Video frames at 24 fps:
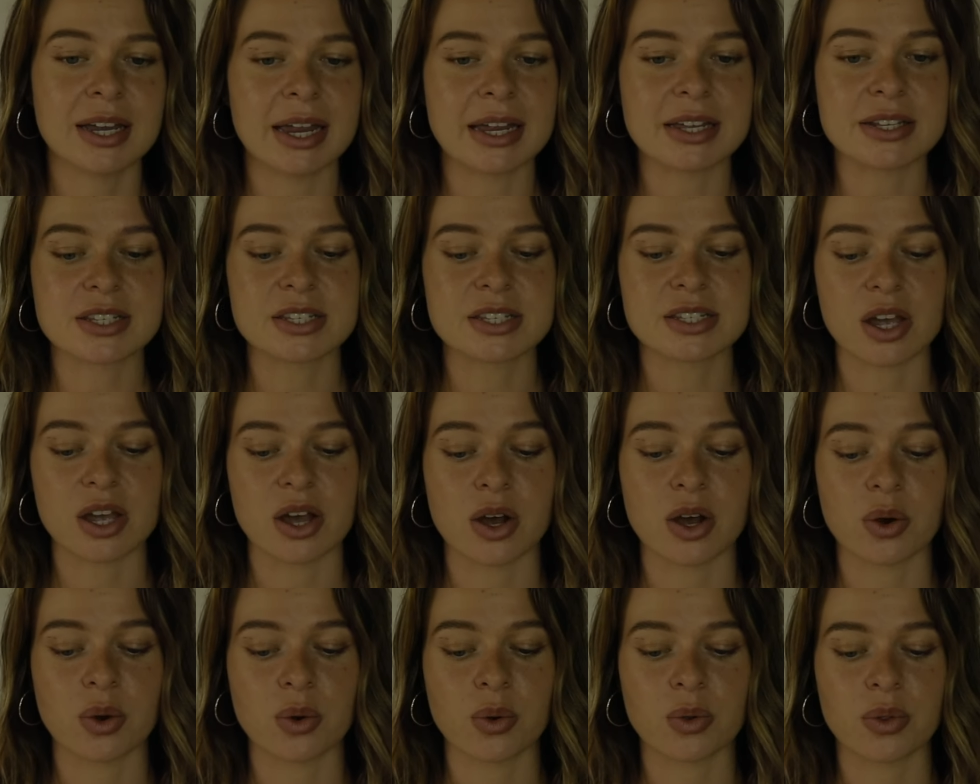and
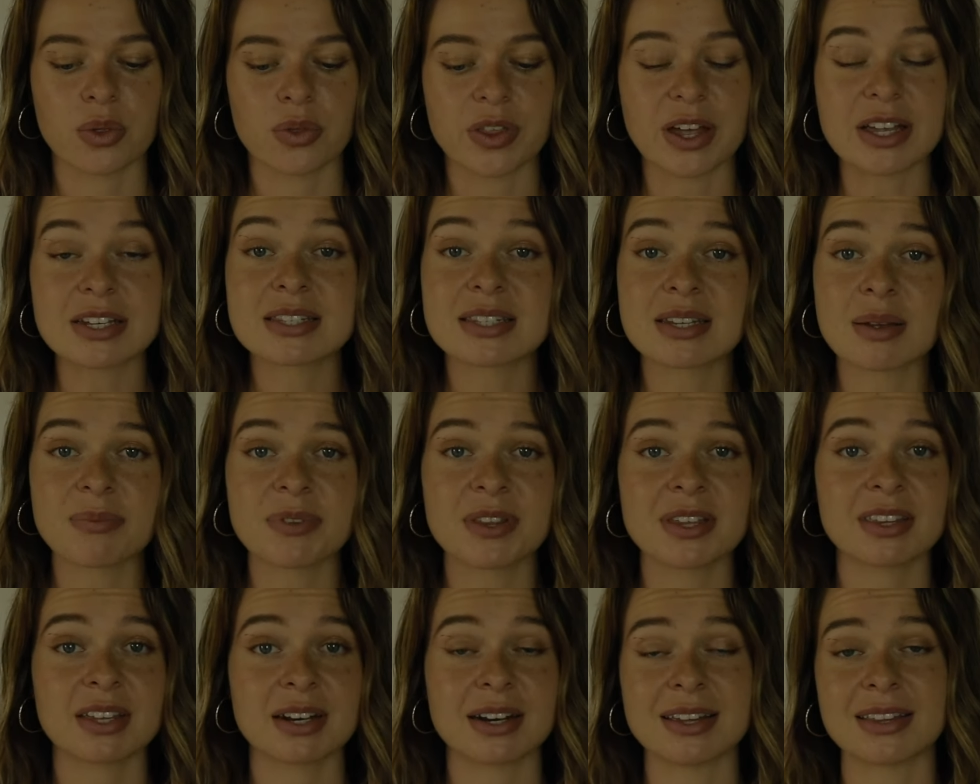so that's
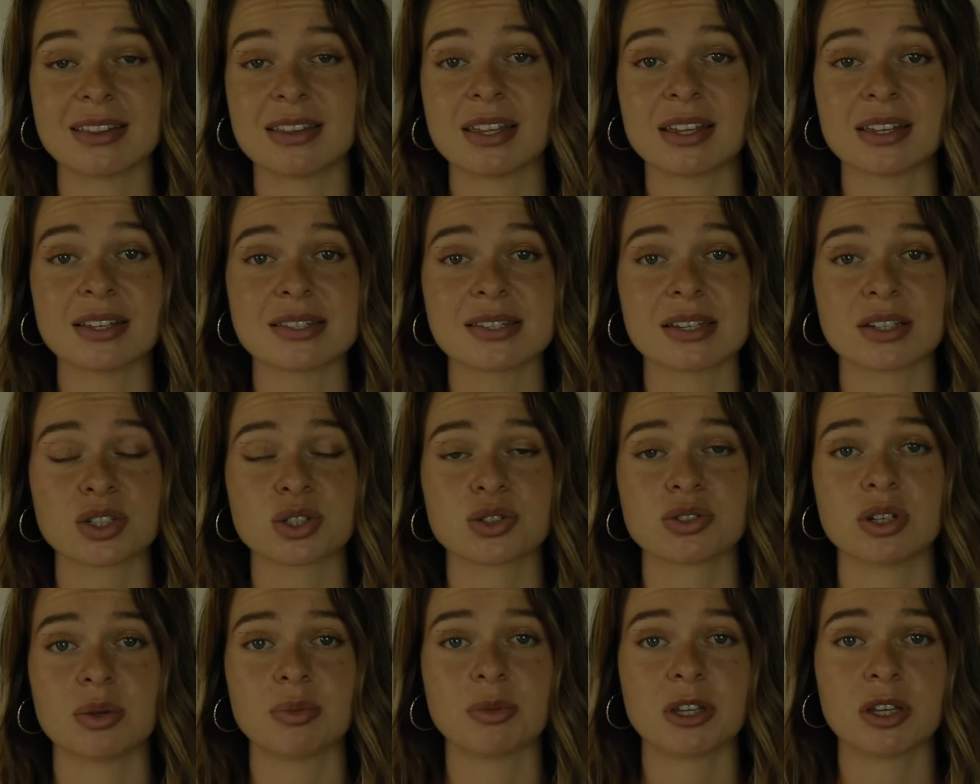something that I think is
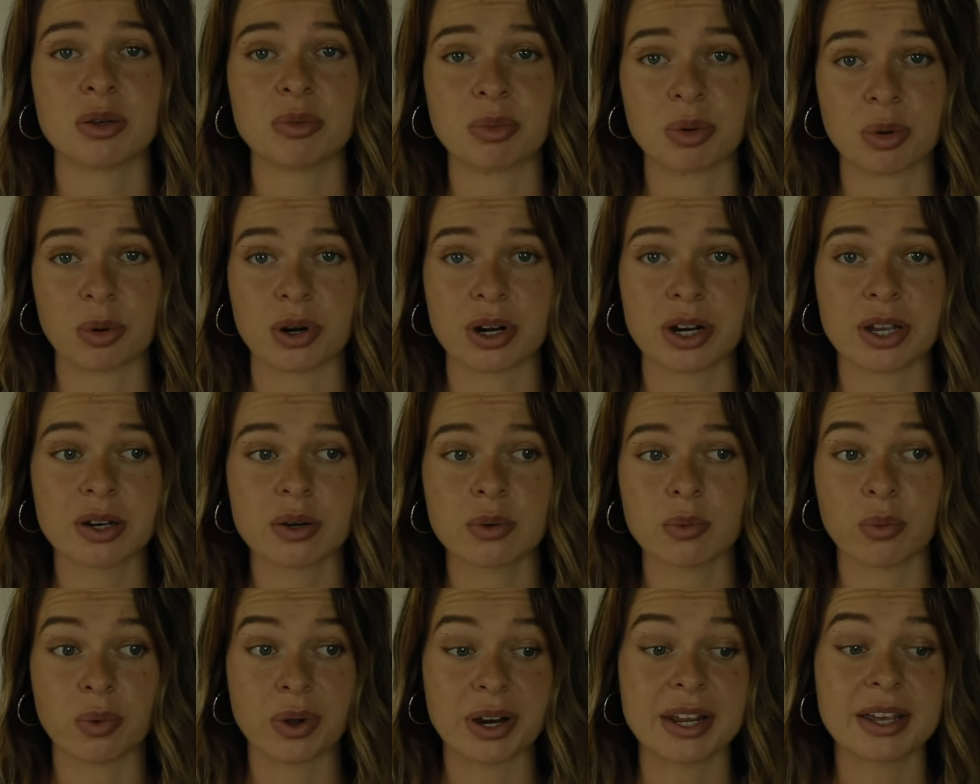extremely
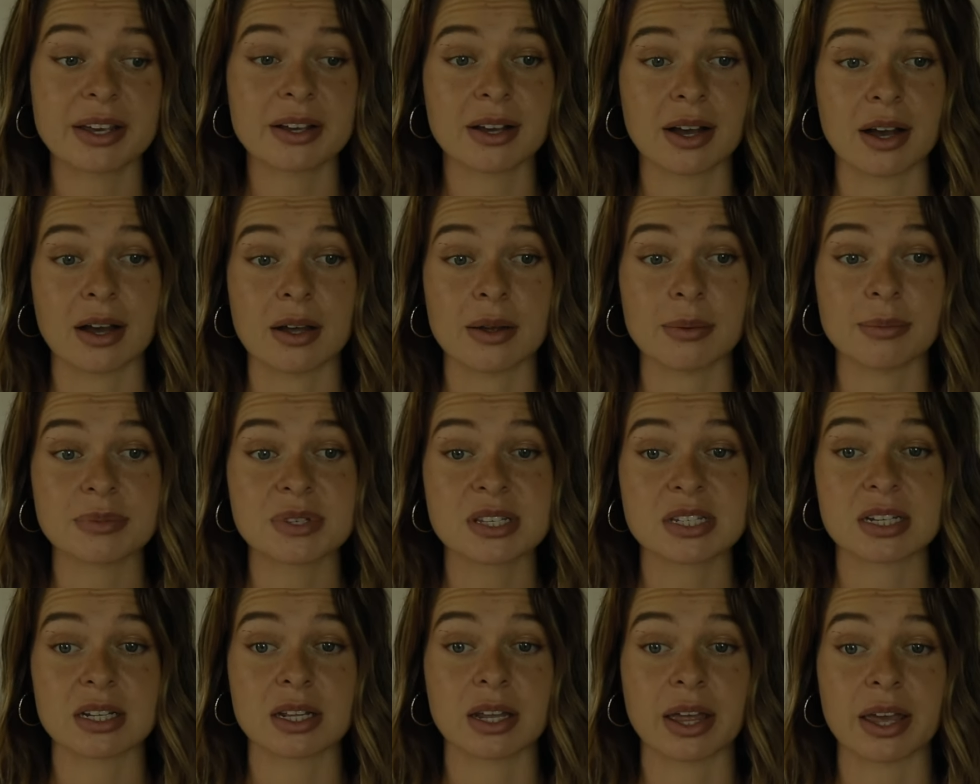important when it
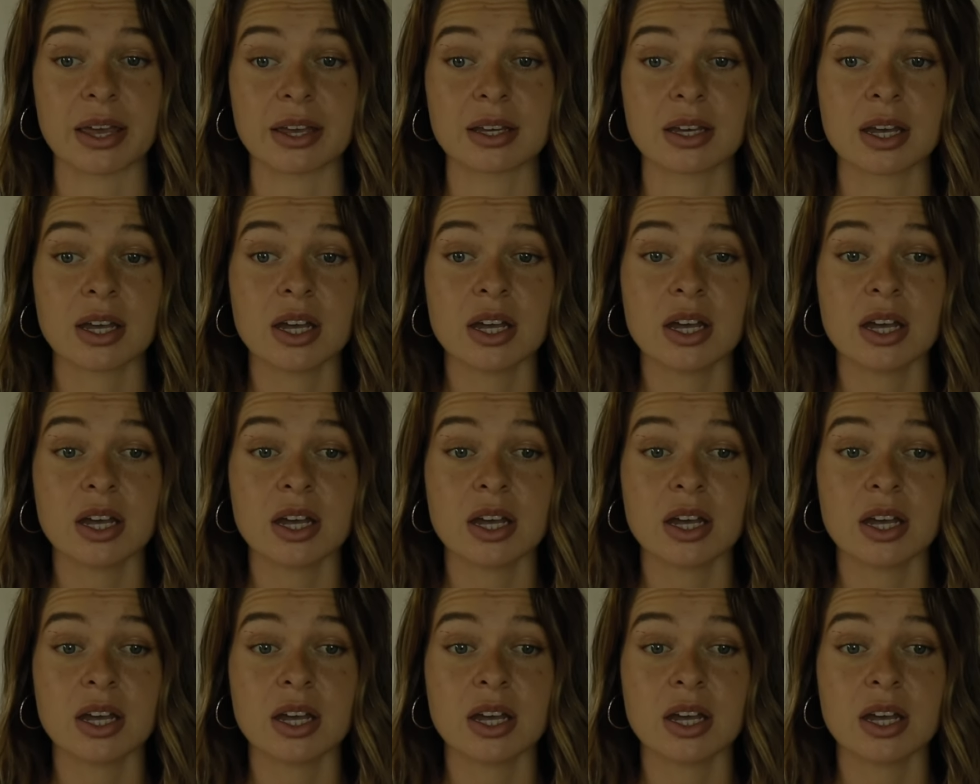comes to like